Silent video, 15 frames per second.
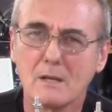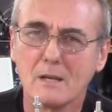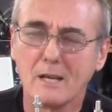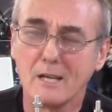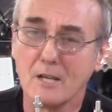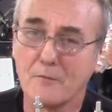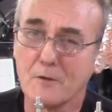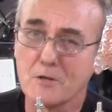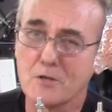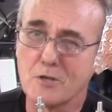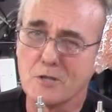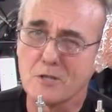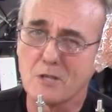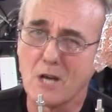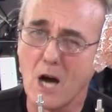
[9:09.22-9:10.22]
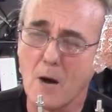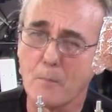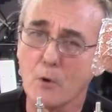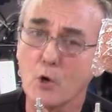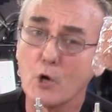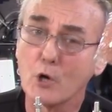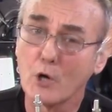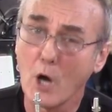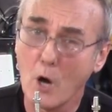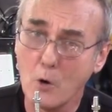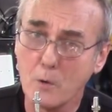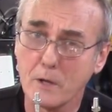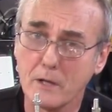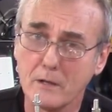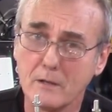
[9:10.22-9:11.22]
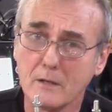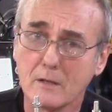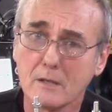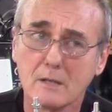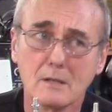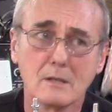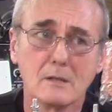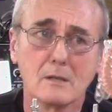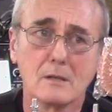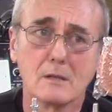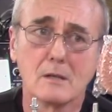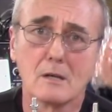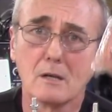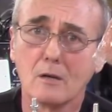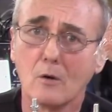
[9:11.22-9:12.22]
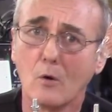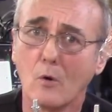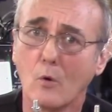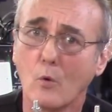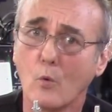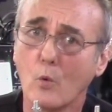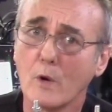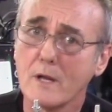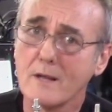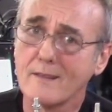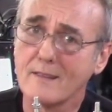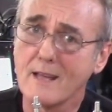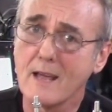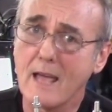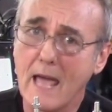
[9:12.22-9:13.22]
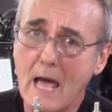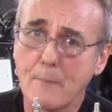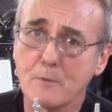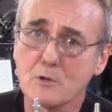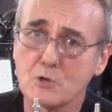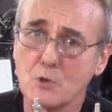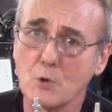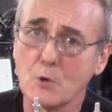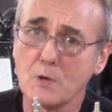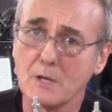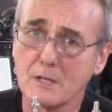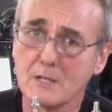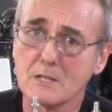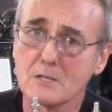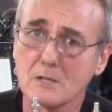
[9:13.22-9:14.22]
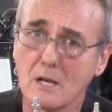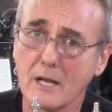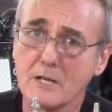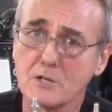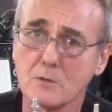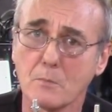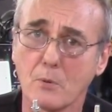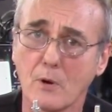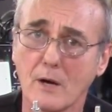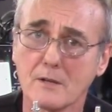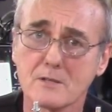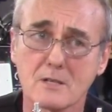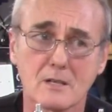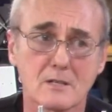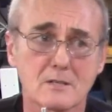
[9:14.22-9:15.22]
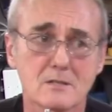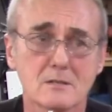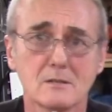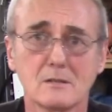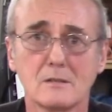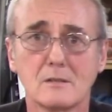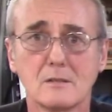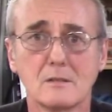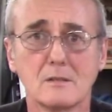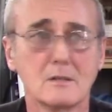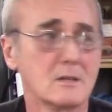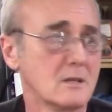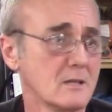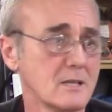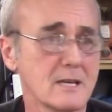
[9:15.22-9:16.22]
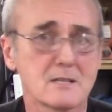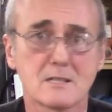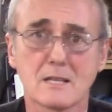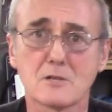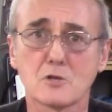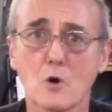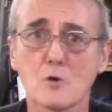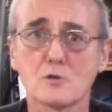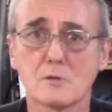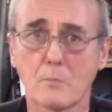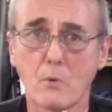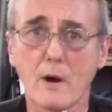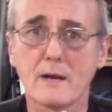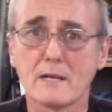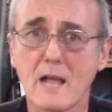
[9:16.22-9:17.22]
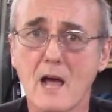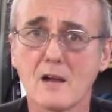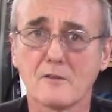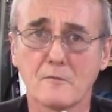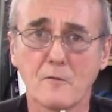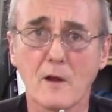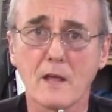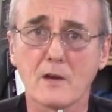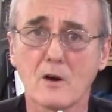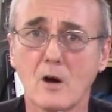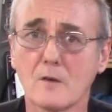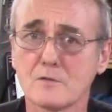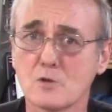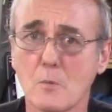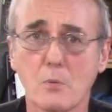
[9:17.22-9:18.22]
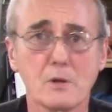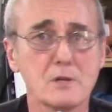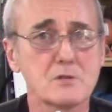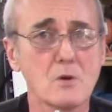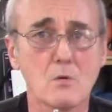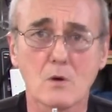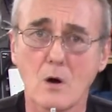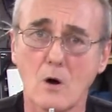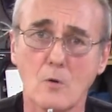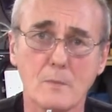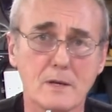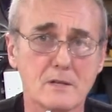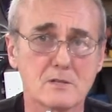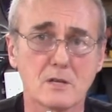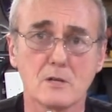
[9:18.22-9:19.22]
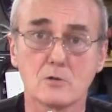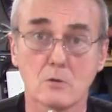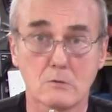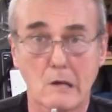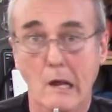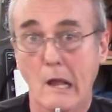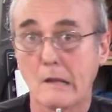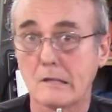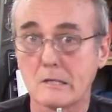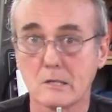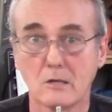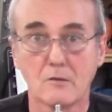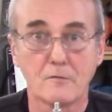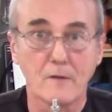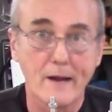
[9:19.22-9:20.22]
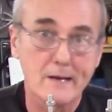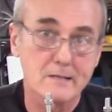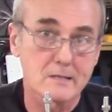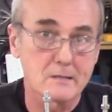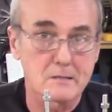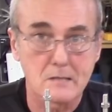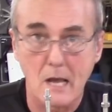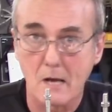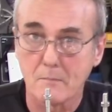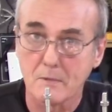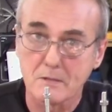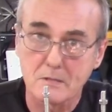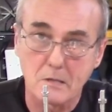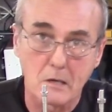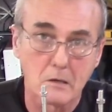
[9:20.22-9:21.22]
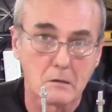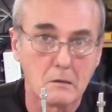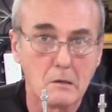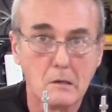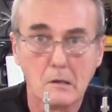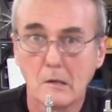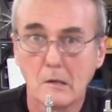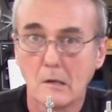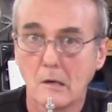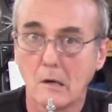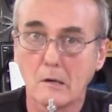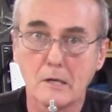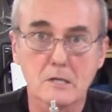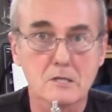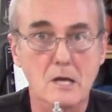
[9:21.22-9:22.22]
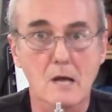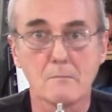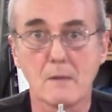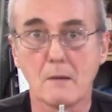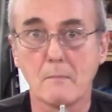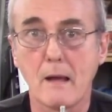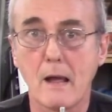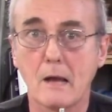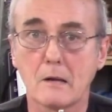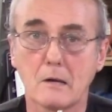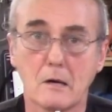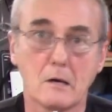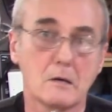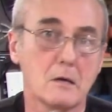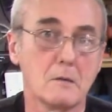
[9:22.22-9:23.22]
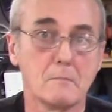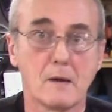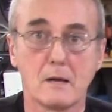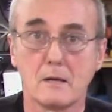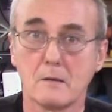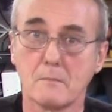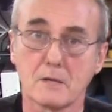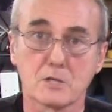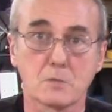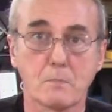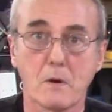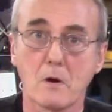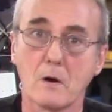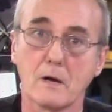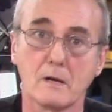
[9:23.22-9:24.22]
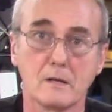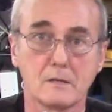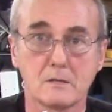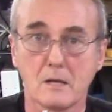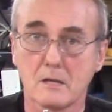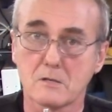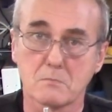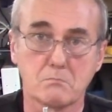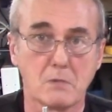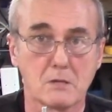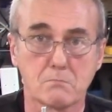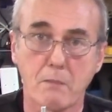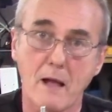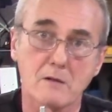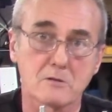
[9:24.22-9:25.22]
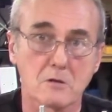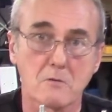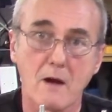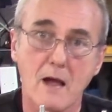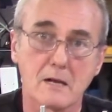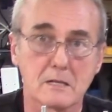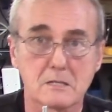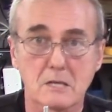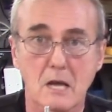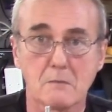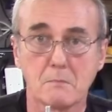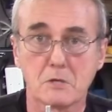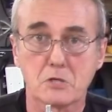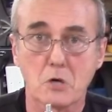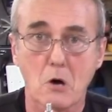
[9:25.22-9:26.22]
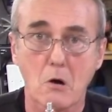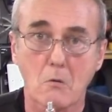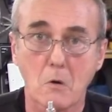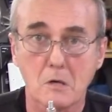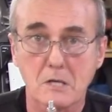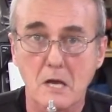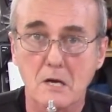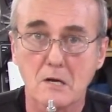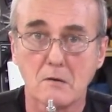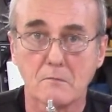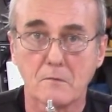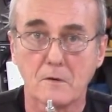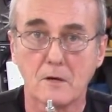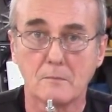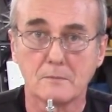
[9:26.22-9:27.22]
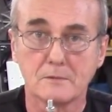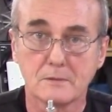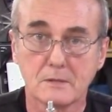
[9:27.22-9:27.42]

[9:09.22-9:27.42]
And if it's just copper coated, uh, what do you think happens during the distillation process? Yes, that starts to break down and flake off, so please don't call me and say, George, I got these little flakes inside my still, uh, inside my mat, uh, in, my, in my spirit. It, it's, it's bouncing around inside my jar. Where did that come from?